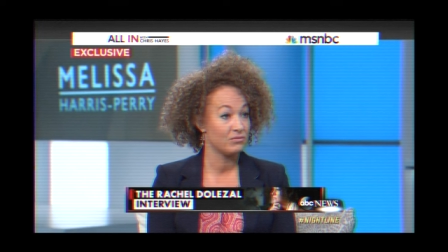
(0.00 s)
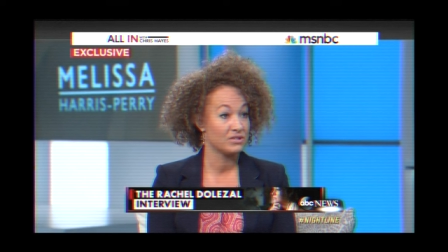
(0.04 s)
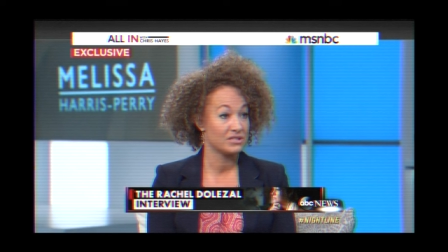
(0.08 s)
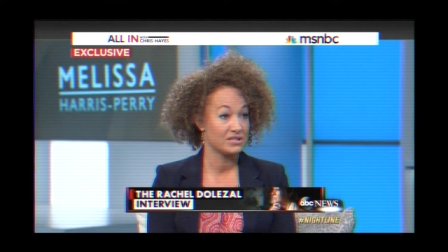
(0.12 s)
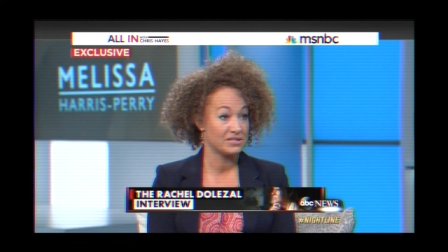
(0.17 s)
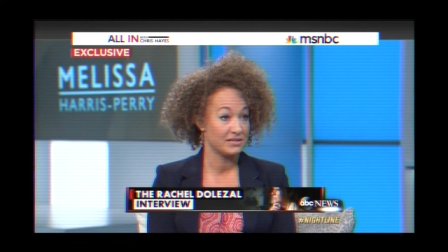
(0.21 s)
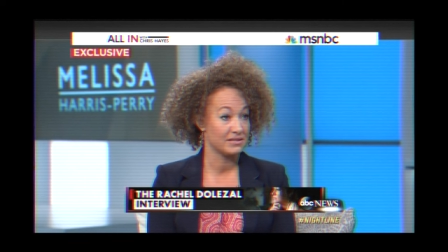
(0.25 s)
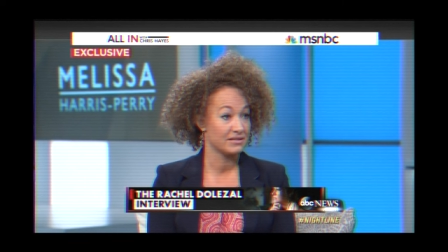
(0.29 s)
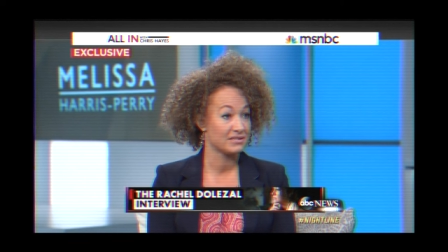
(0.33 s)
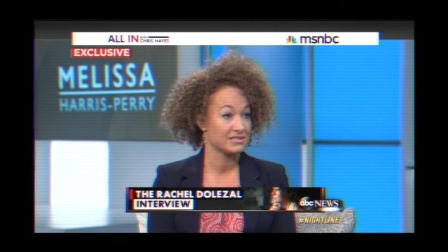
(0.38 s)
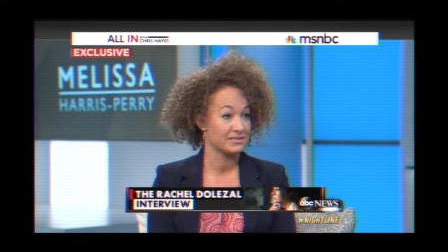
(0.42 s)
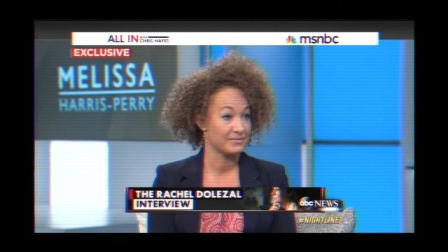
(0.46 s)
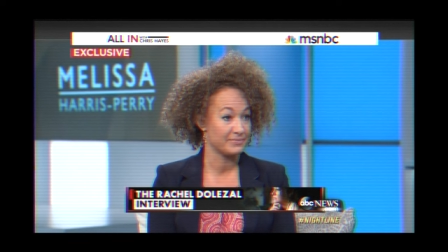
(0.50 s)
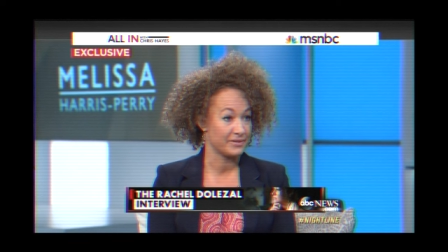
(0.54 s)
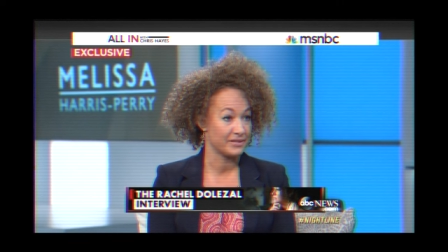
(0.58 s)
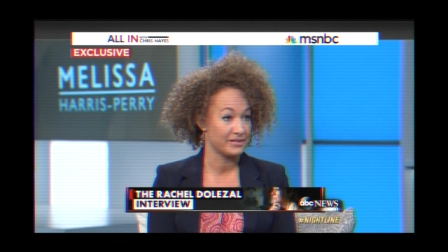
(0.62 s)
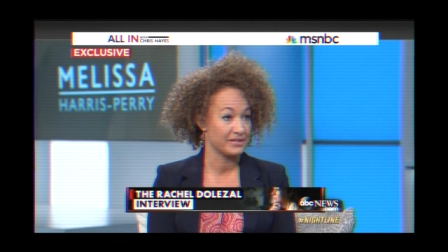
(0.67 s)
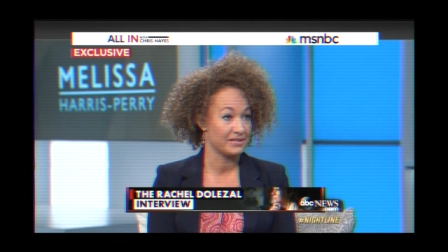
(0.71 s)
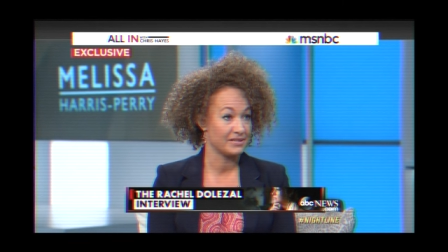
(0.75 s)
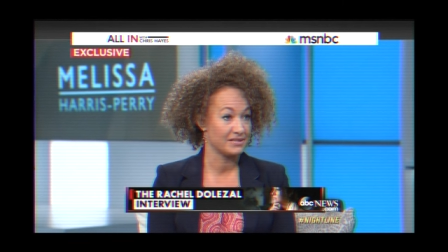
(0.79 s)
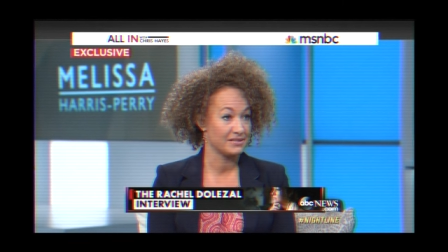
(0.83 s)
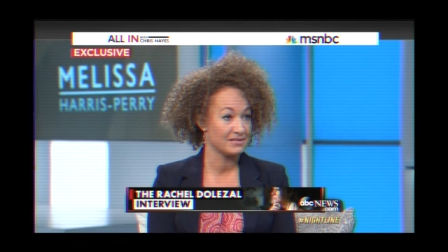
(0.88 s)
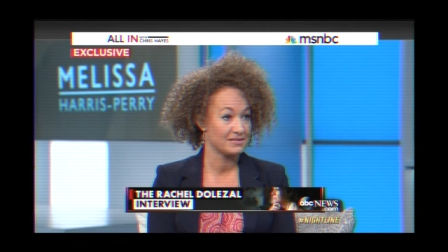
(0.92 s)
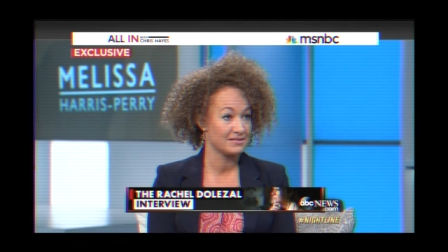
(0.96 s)
with the
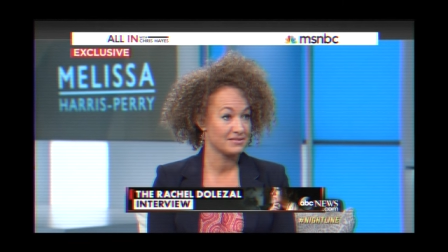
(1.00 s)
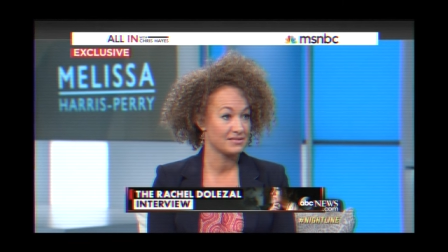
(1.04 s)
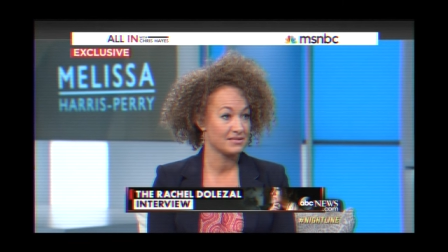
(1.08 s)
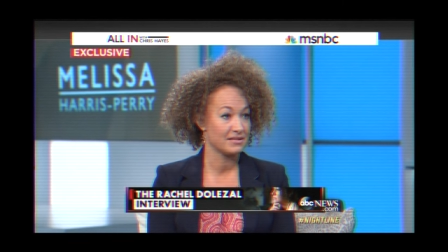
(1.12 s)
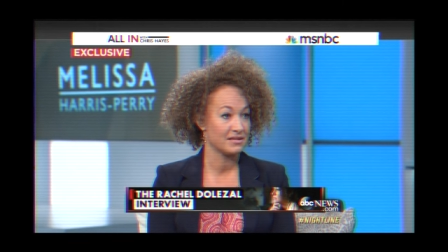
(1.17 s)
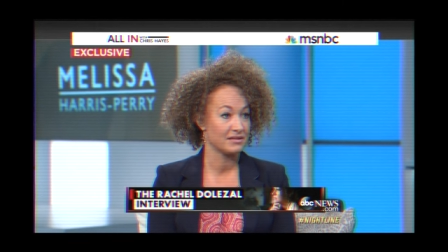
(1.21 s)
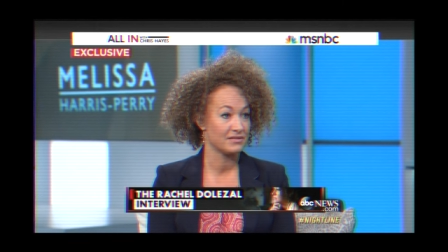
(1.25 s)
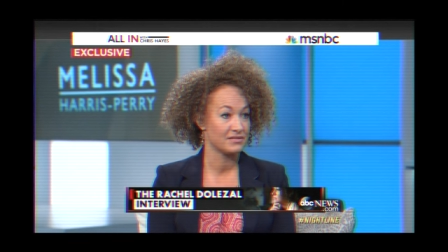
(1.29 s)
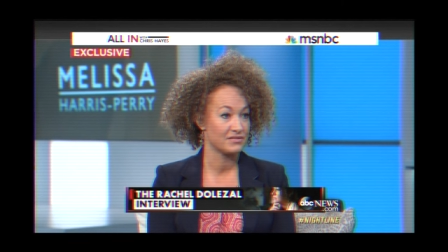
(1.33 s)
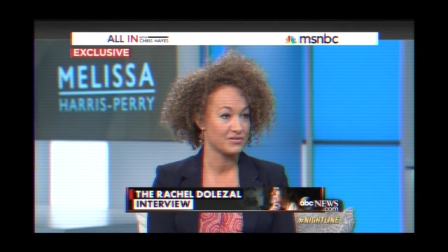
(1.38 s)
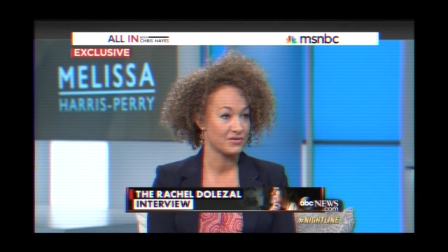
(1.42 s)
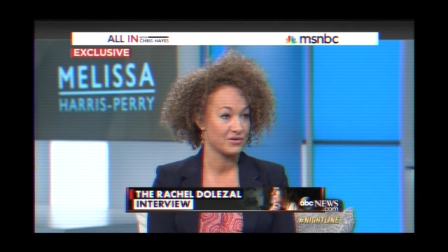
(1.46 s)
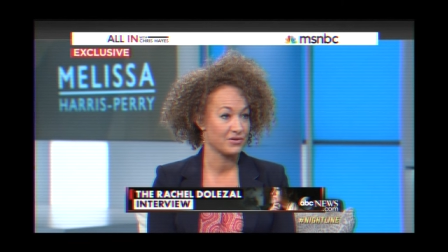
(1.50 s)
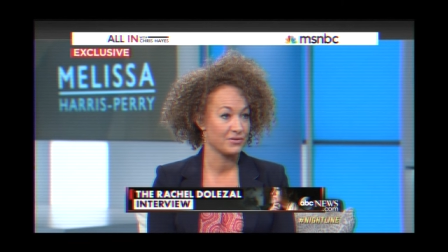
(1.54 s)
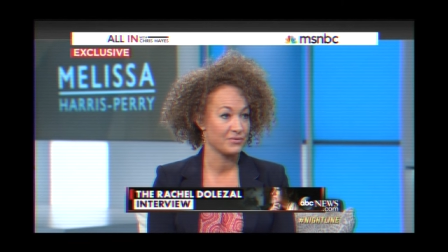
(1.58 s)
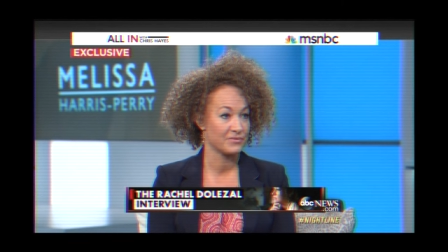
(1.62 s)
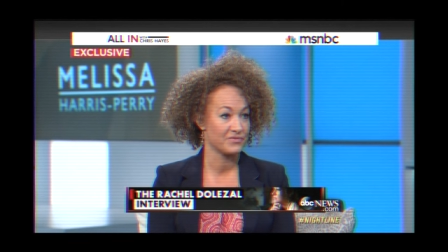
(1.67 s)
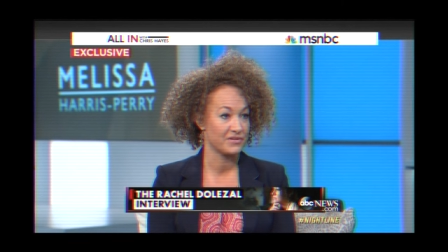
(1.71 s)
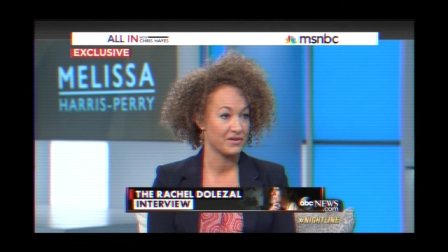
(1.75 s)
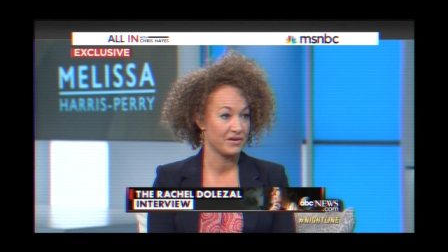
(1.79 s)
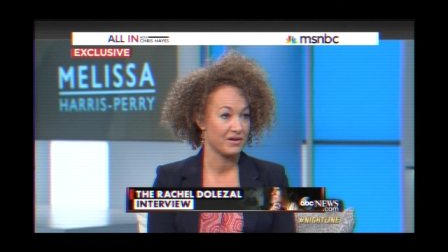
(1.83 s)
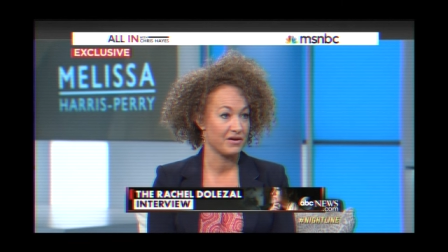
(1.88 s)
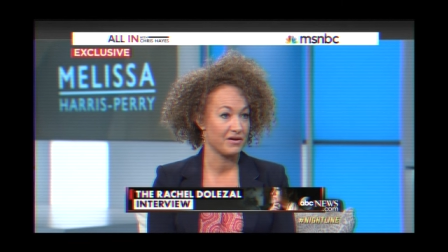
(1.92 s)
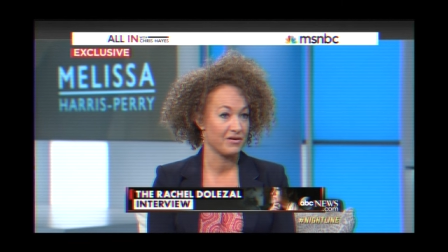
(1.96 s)
experience in
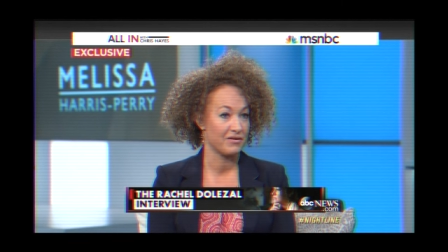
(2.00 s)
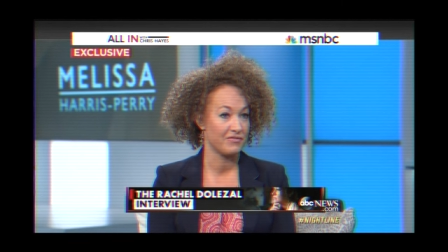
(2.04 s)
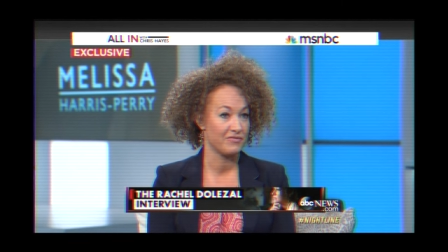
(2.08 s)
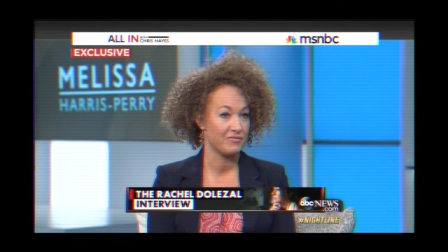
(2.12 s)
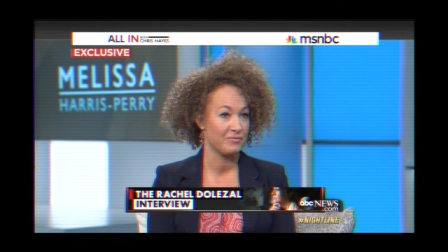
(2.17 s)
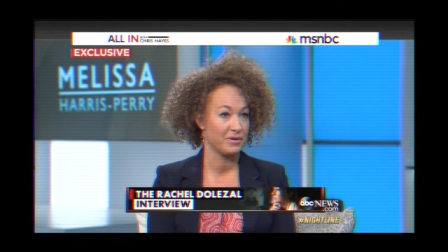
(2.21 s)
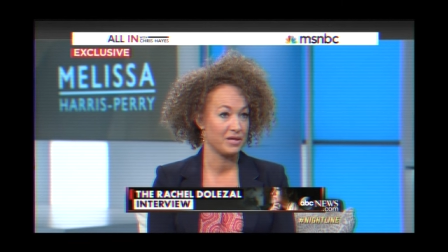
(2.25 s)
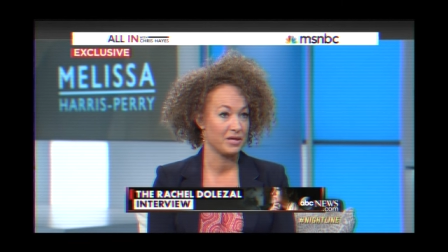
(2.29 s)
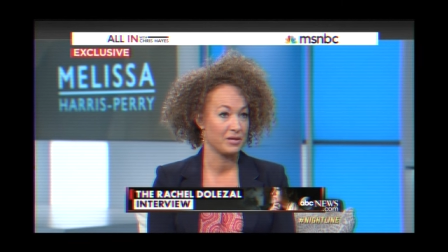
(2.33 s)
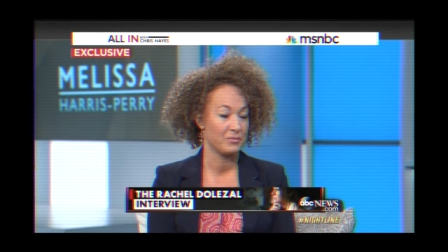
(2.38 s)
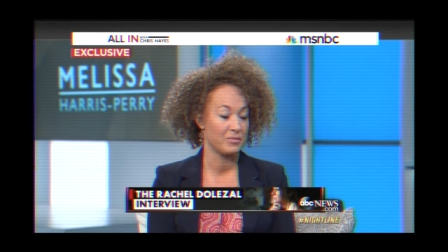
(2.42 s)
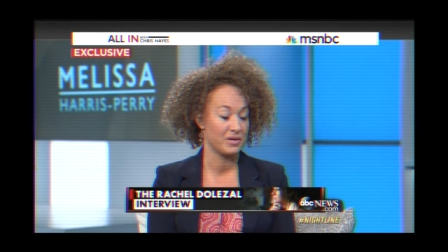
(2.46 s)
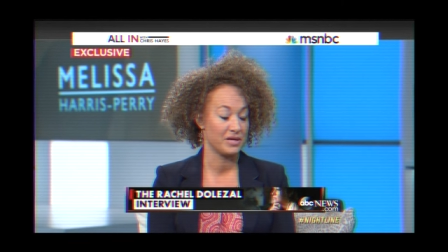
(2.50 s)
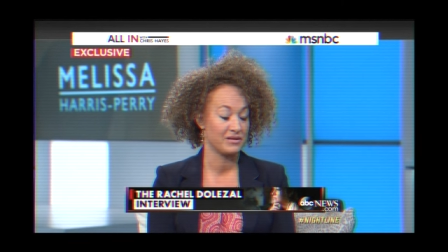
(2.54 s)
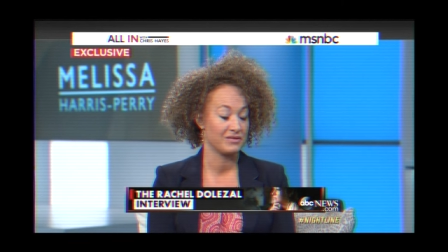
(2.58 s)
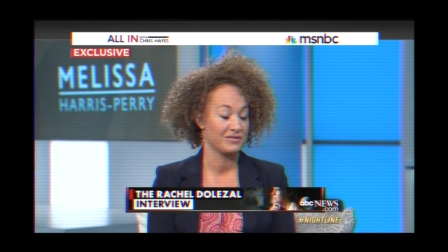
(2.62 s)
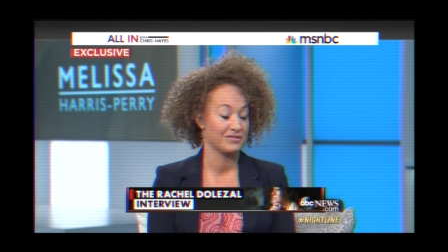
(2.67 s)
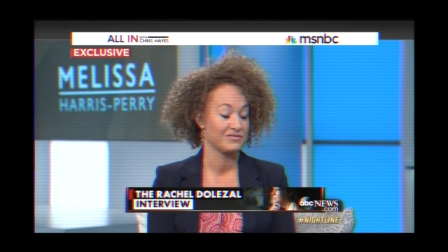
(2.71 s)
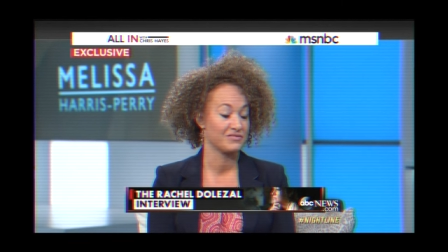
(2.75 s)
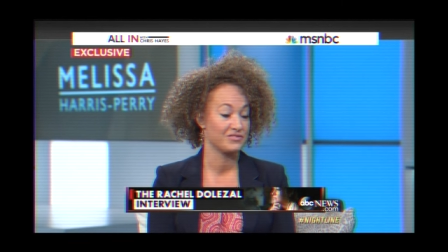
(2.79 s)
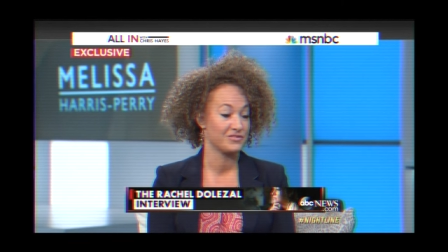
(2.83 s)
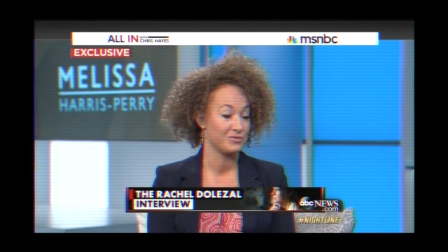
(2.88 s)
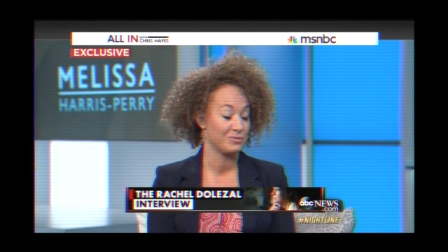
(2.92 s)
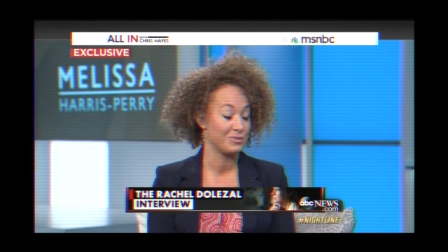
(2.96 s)
terms of being a mother
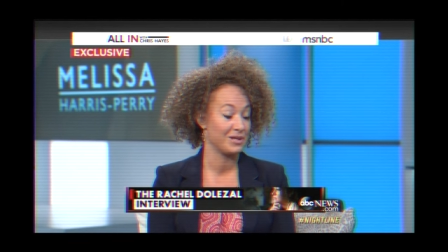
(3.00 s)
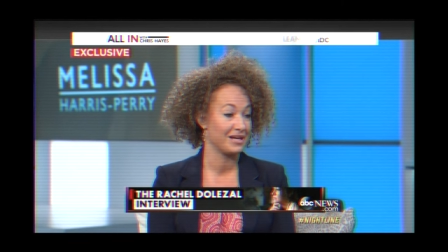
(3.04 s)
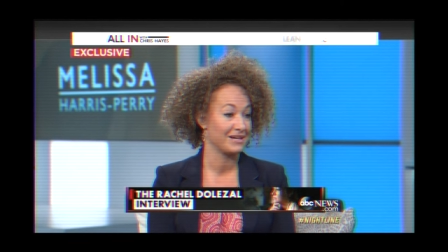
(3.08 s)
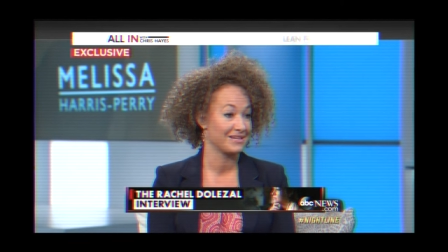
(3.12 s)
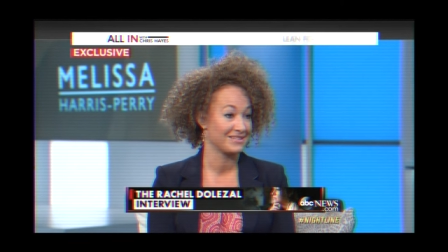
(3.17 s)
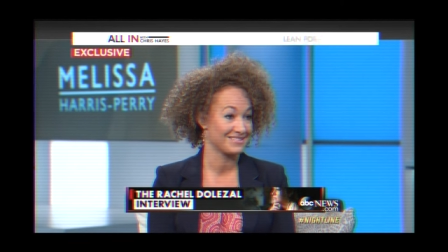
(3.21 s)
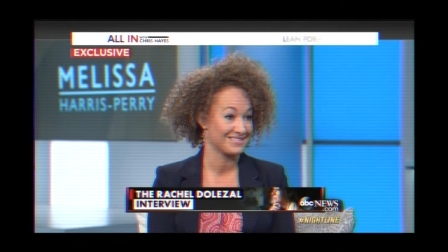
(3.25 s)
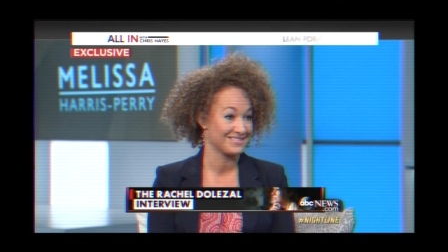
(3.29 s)
of two black